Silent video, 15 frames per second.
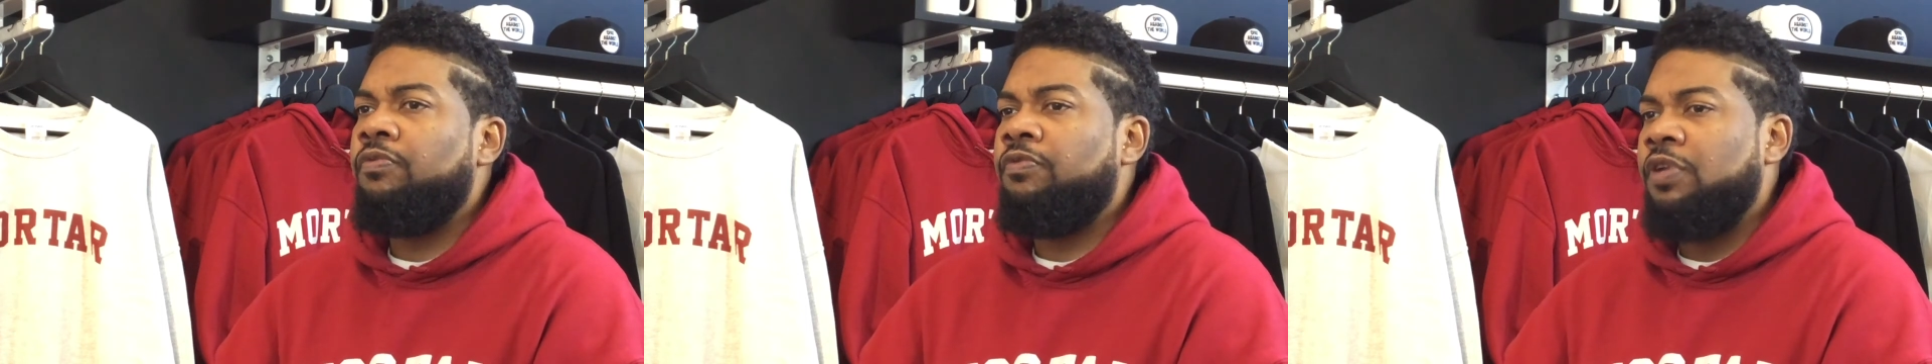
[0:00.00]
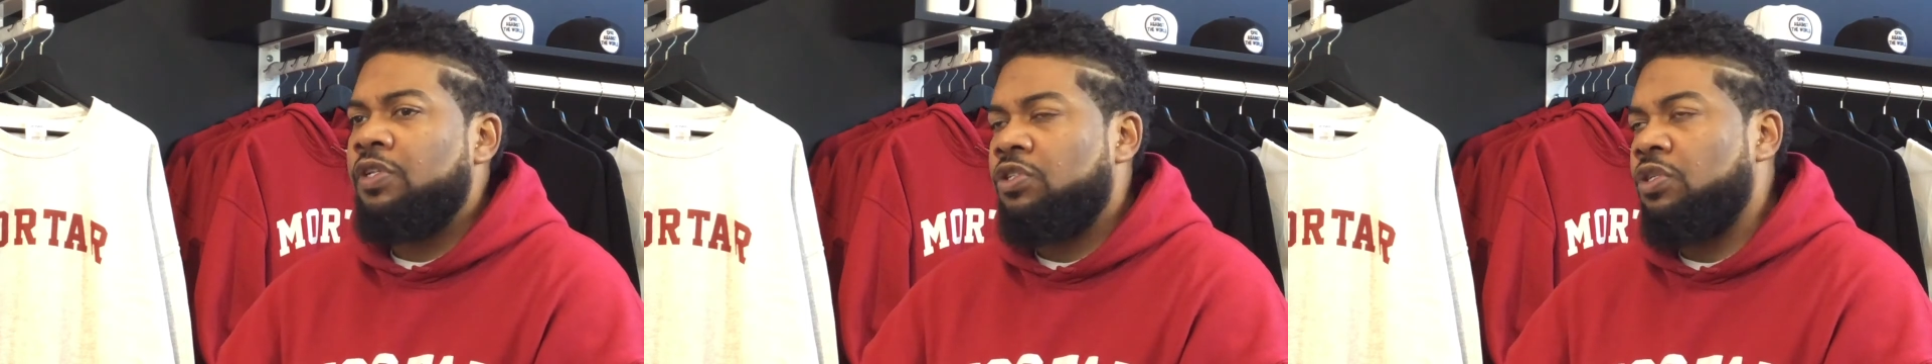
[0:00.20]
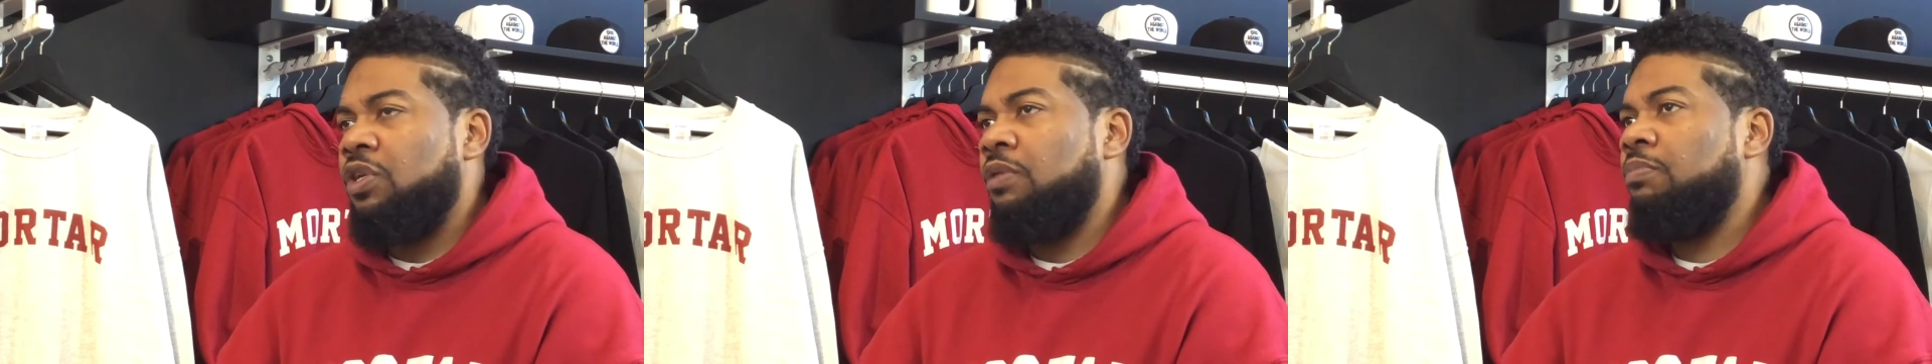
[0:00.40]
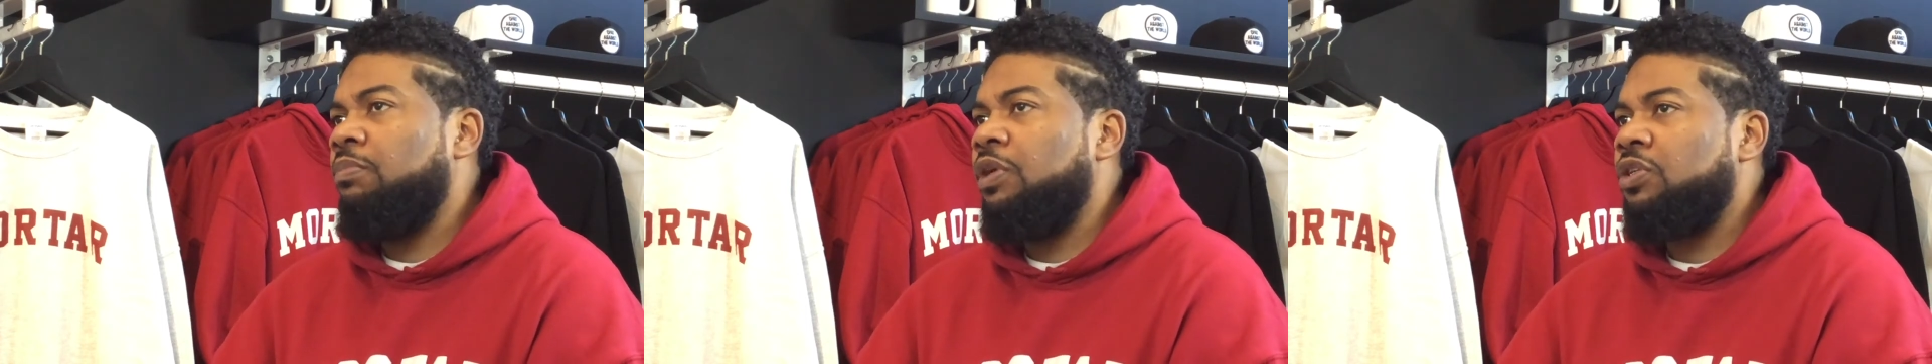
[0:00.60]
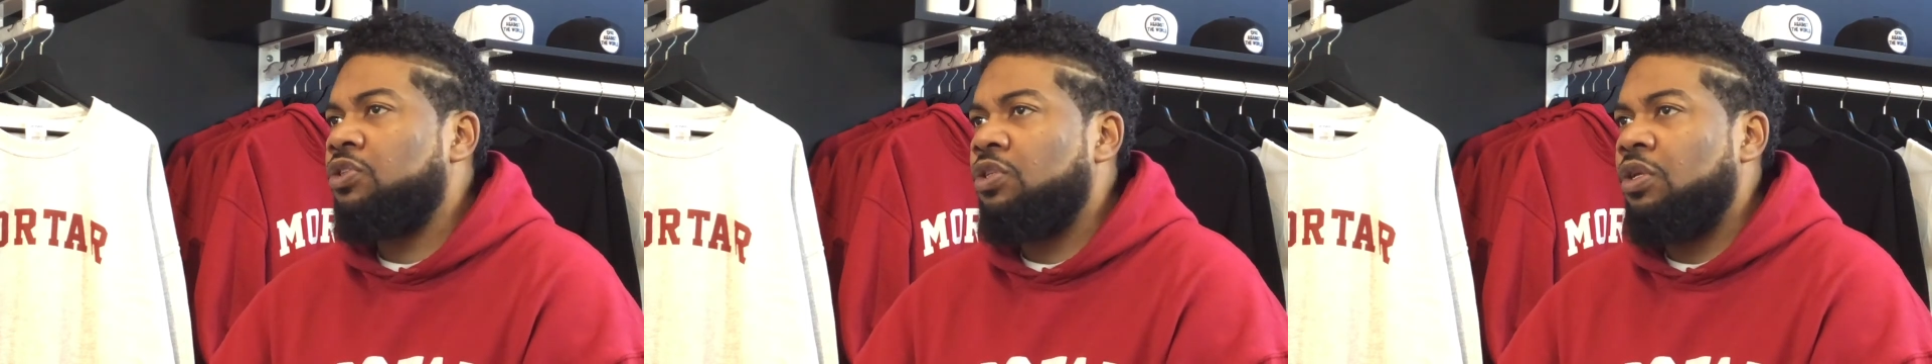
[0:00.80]
vision
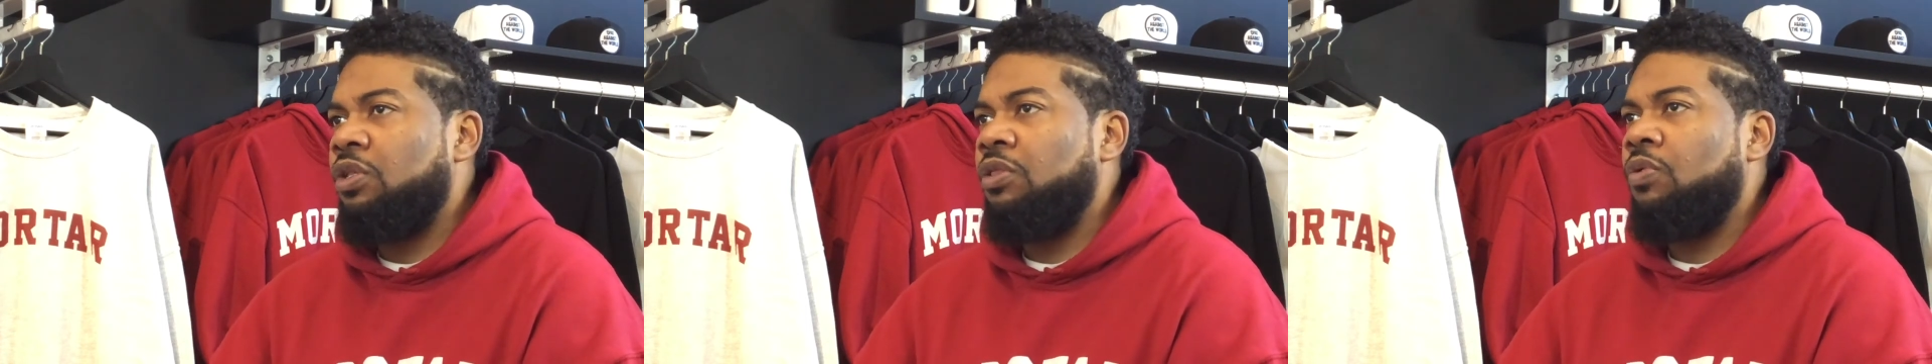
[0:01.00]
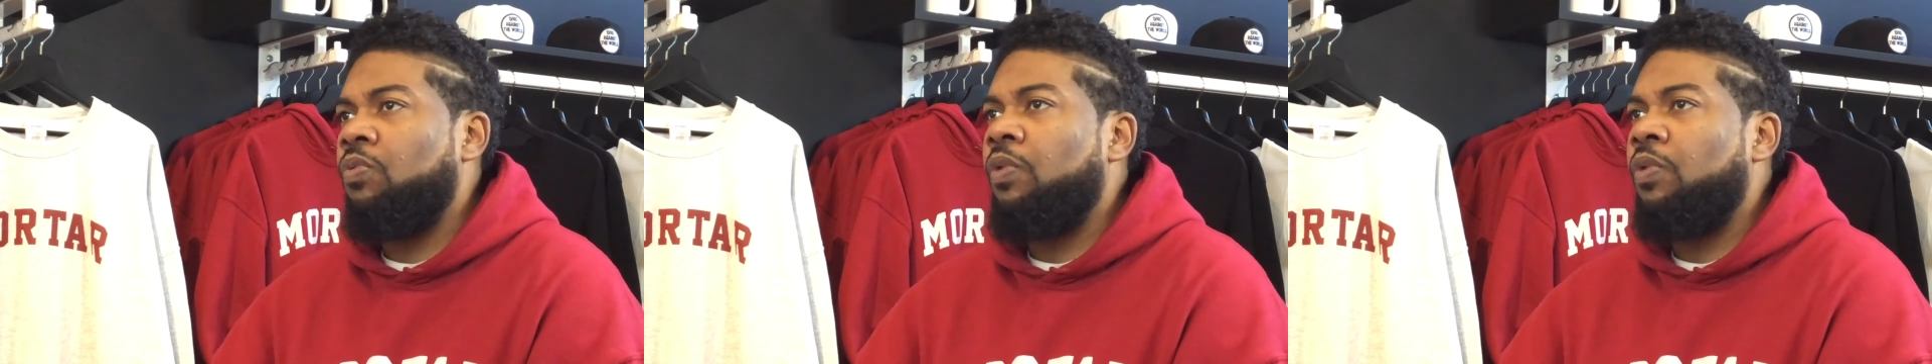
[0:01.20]
and mission,